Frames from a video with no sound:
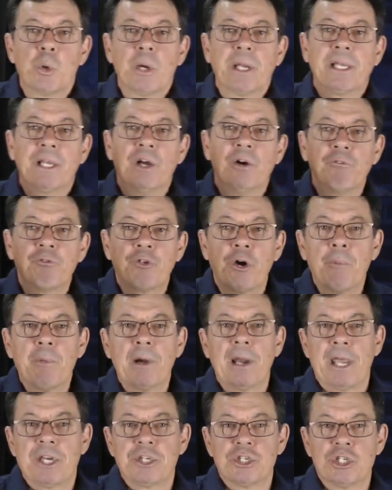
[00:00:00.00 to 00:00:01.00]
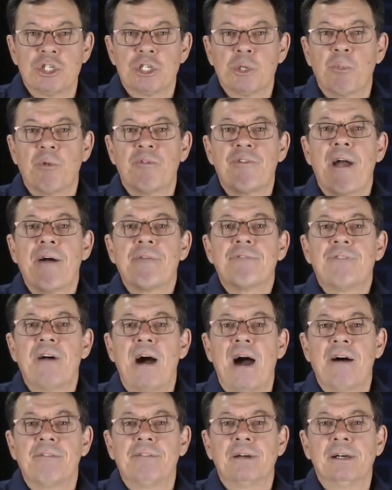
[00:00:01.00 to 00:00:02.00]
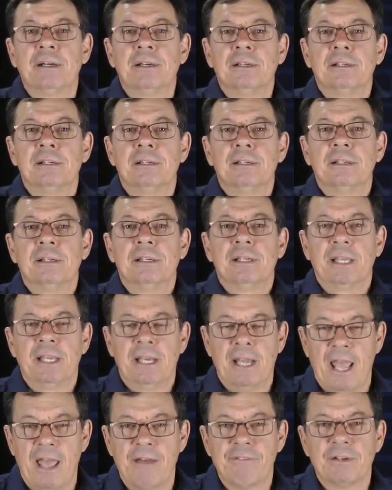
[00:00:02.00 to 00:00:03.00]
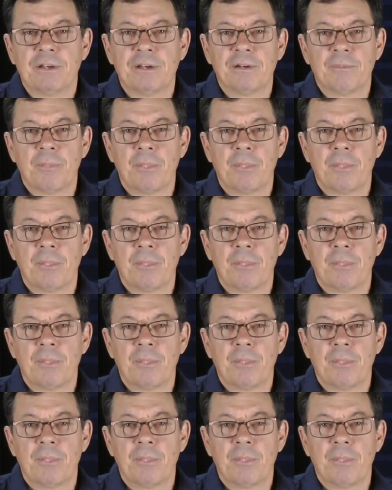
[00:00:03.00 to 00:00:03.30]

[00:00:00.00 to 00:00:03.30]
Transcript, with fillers: a guilt free relationship with our Father in heaven.